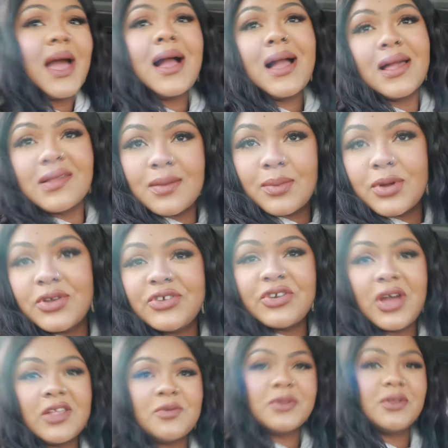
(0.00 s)
I got some good
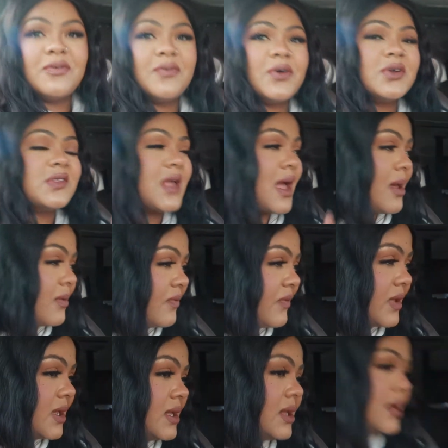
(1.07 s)
shots with the first
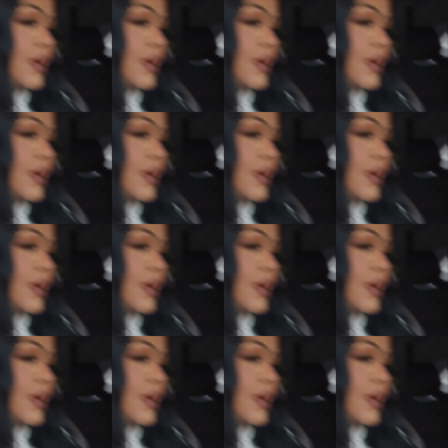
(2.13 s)
outfit.